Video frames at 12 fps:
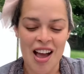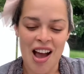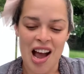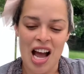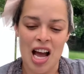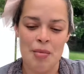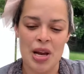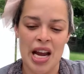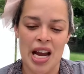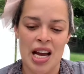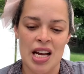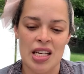
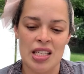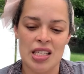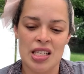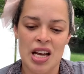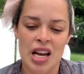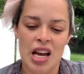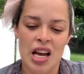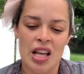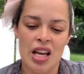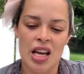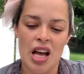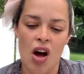and
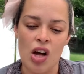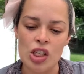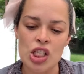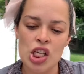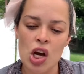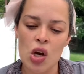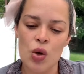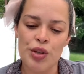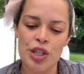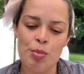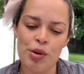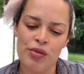also to
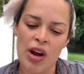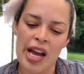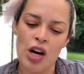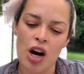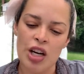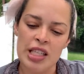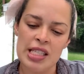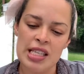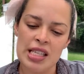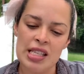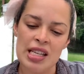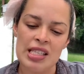provide
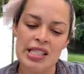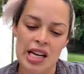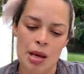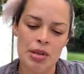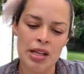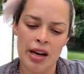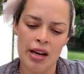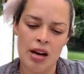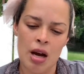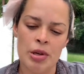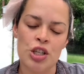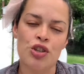artisans a stable
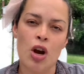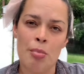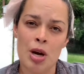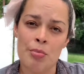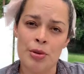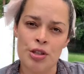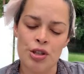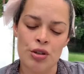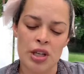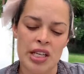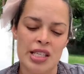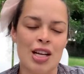income and job
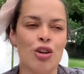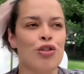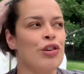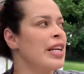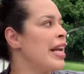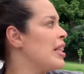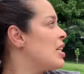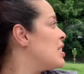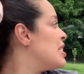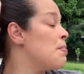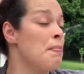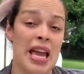opportunities and create a
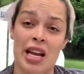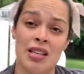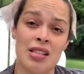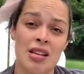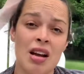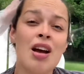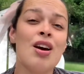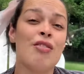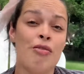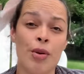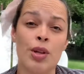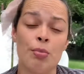demand
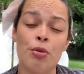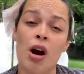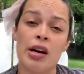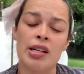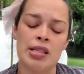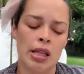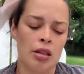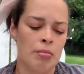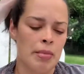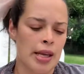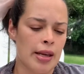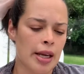for the products that they're
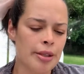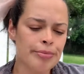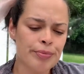making.